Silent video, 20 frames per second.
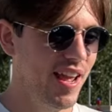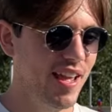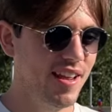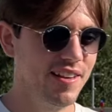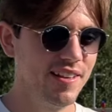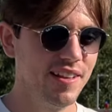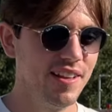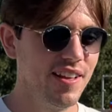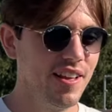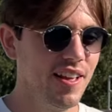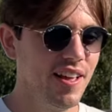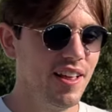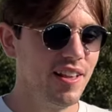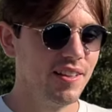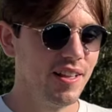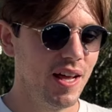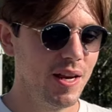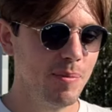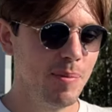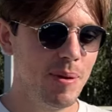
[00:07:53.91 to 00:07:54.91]
And a
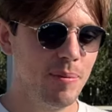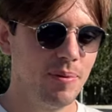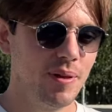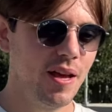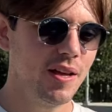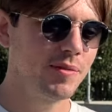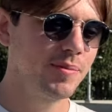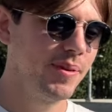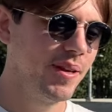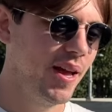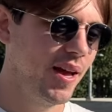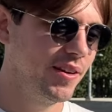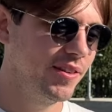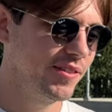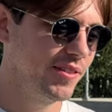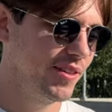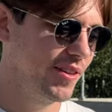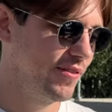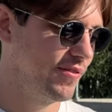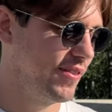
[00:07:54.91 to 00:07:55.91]
lot of people ask me, how does
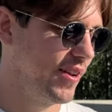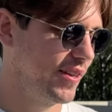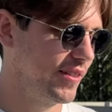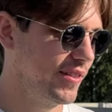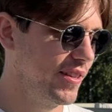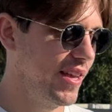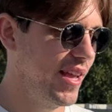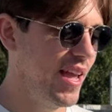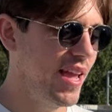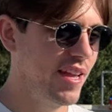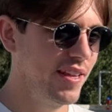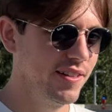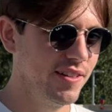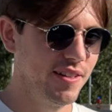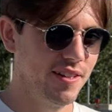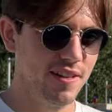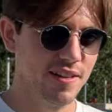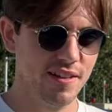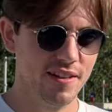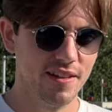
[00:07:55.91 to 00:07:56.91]
it affect the
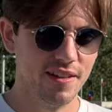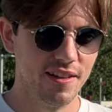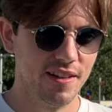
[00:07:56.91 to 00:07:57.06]
handling?